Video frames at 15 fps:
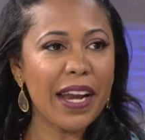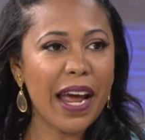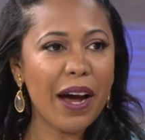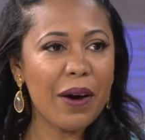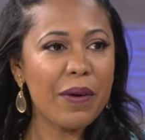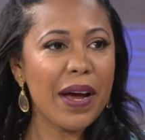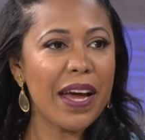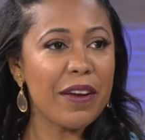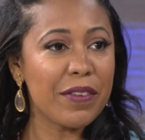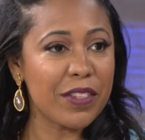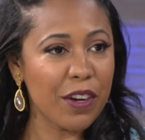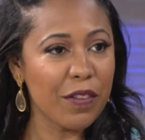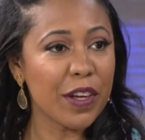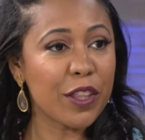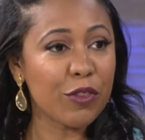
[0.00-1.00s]
now and
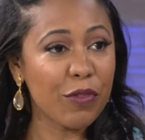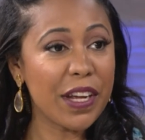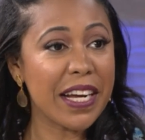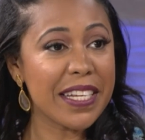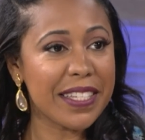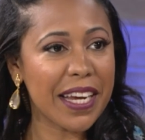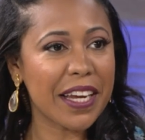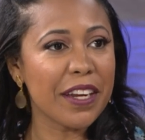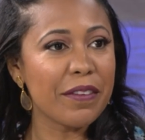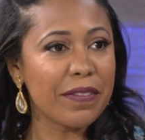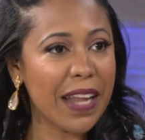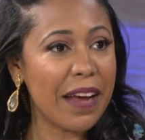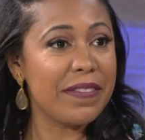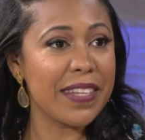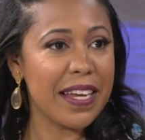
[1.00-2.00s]
serving 3
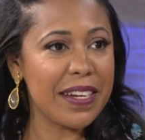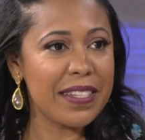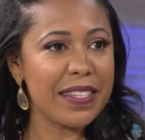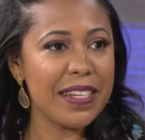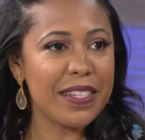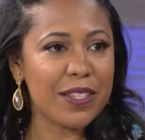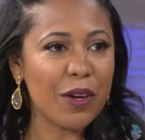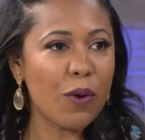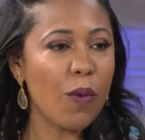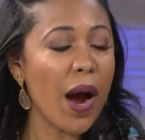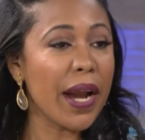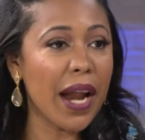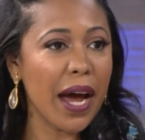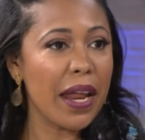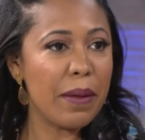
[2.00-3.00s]
consecutive life sentences, so
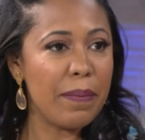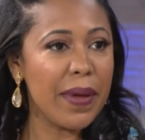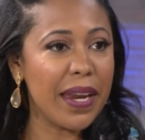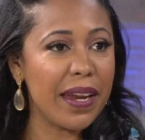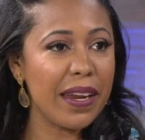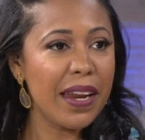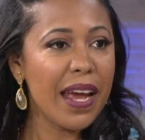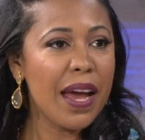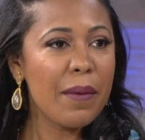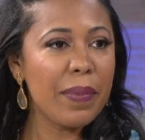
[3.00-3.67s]
why not admit it?